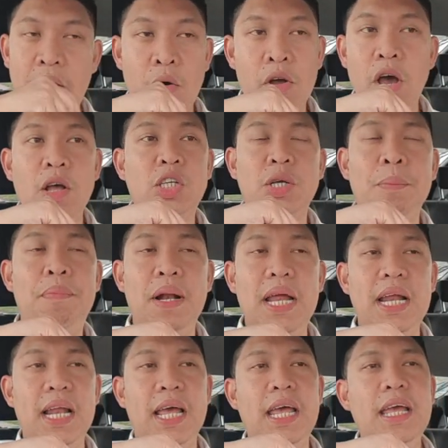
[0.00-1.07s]
goes
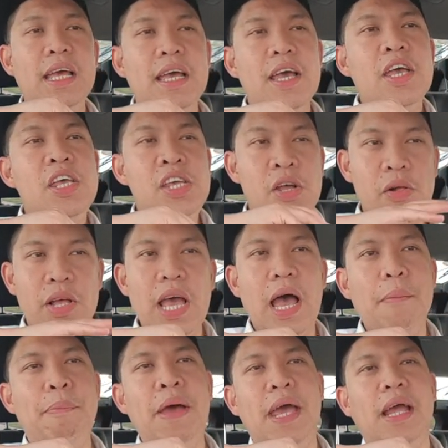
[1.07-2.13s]
completely, you'll
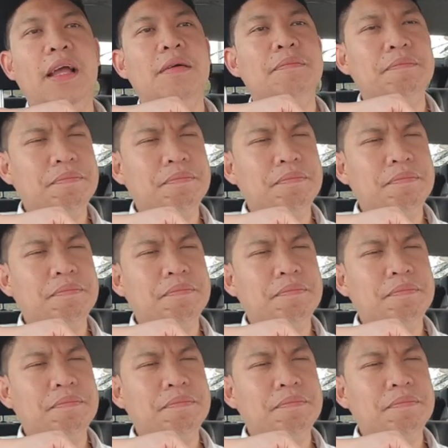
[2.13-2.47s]
get a ping.